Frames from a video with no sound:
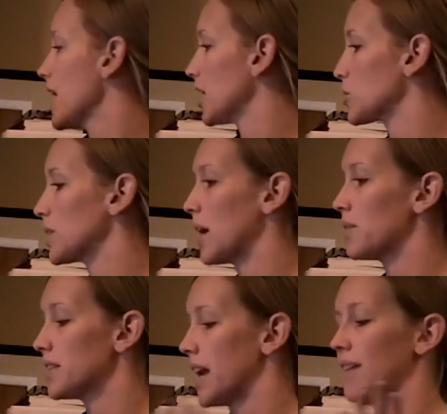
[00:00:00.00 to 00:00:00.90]
here's what I
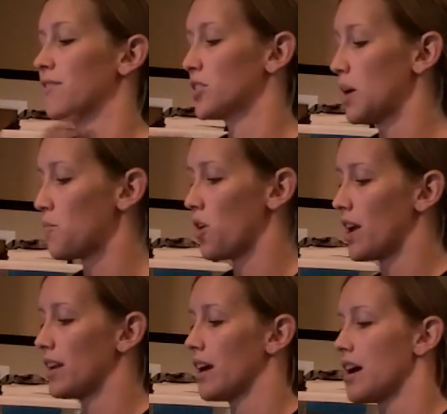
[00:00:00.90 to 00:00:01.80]
would say for
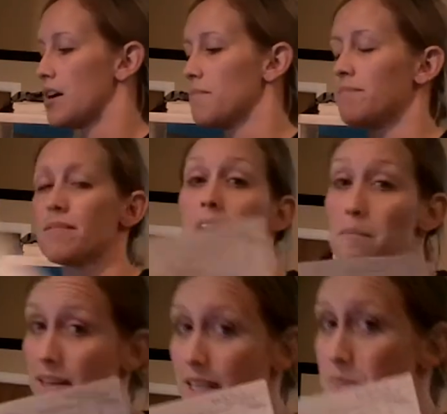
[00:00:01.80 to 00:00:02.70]
someone. I
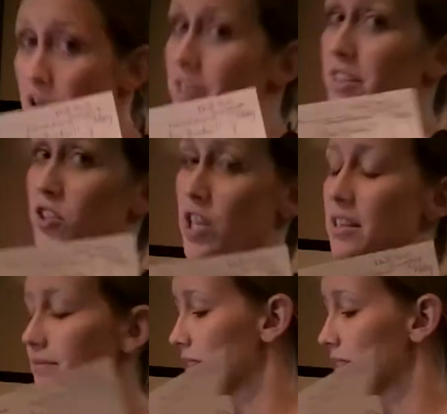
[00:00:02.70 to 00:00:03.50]
picked up Rhonda's sheet,